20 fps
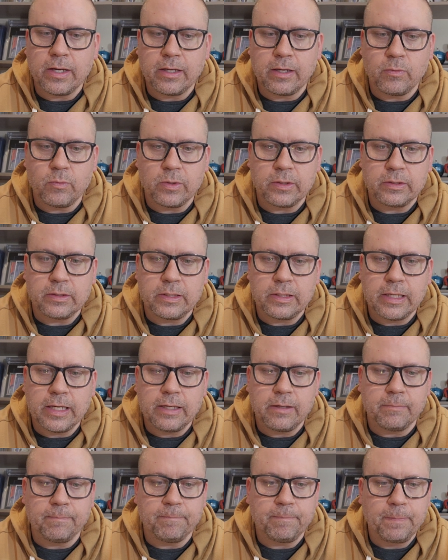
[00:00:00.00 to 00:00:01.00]
I want the
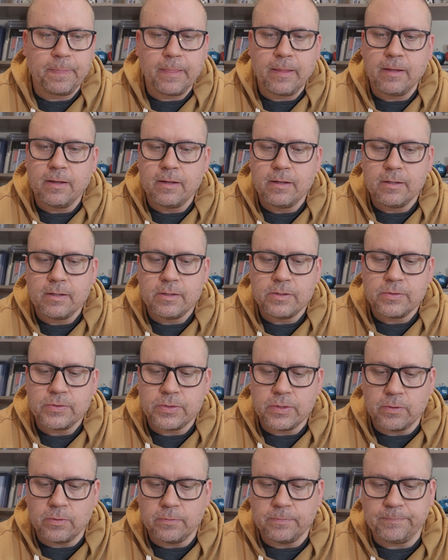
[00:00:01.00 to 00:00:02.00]
item.
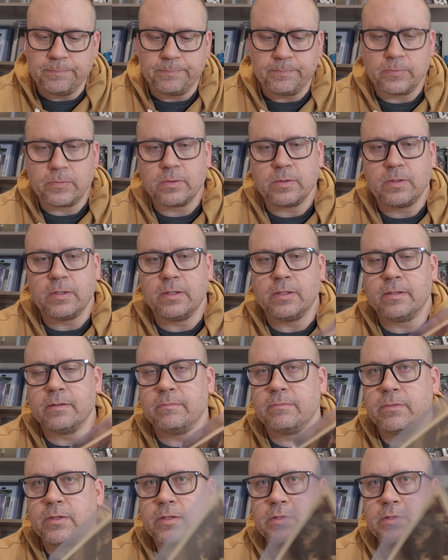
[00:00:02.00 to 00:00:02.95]
So the